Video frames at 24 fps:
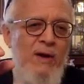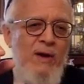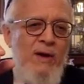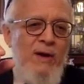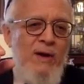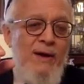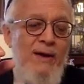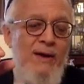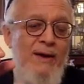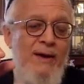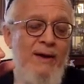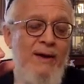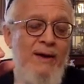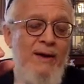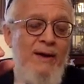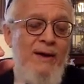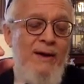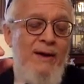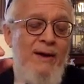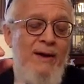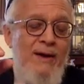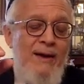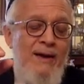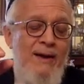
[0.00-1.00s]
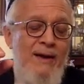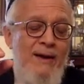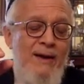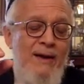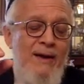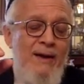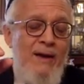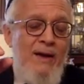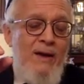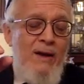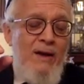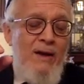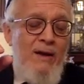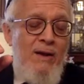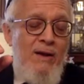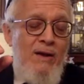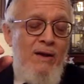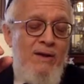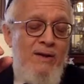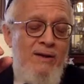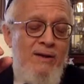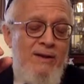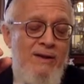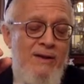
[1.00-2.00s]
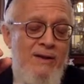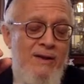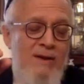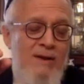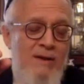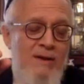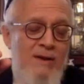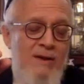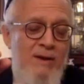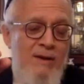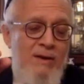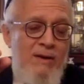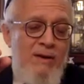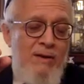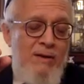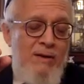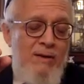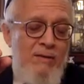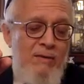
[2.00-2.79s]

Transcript: No one is speaking in this clip.